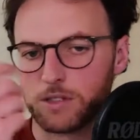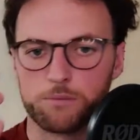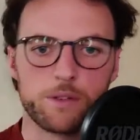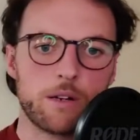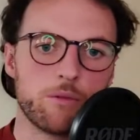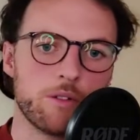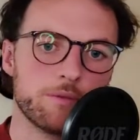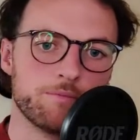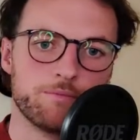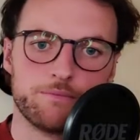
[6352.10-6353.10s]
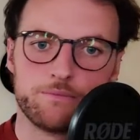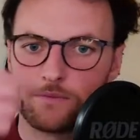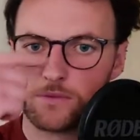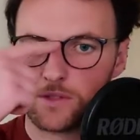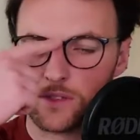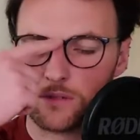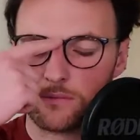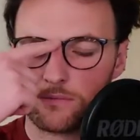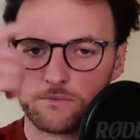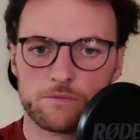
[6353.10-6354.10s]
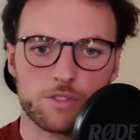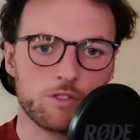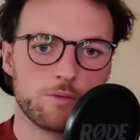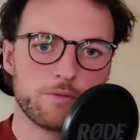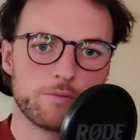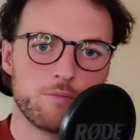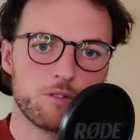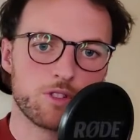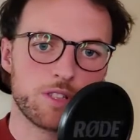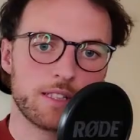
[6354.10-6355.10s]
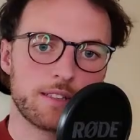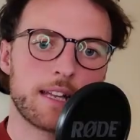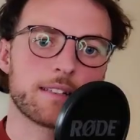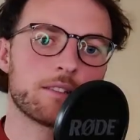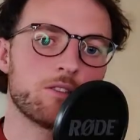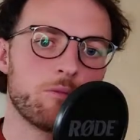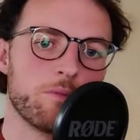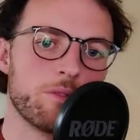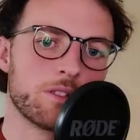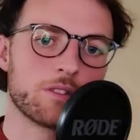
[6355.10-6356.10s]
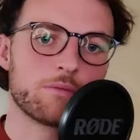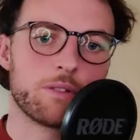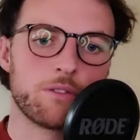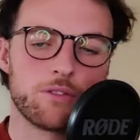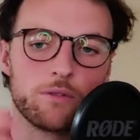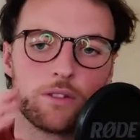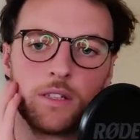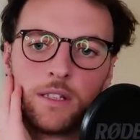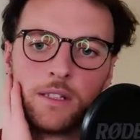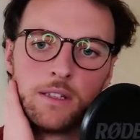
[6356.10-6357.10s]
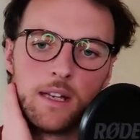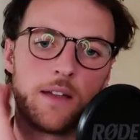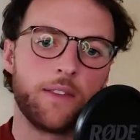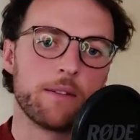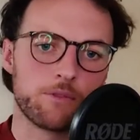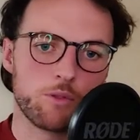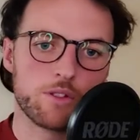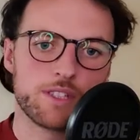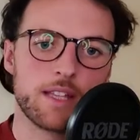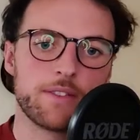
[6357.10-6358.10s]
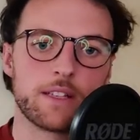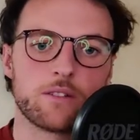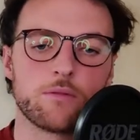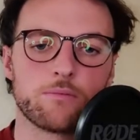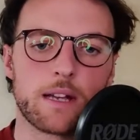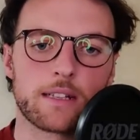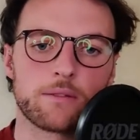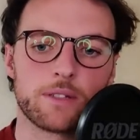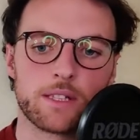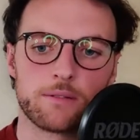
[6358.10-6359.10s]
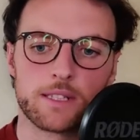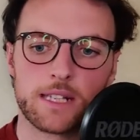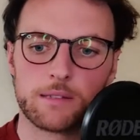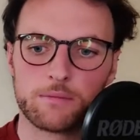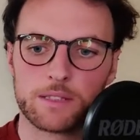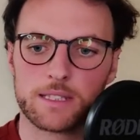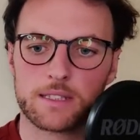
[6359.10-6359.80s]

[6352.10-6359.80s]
put out one, and then do a bit of promotion thing on that. Couple of months, put out another one, and then towards the end, then come back with an album. I think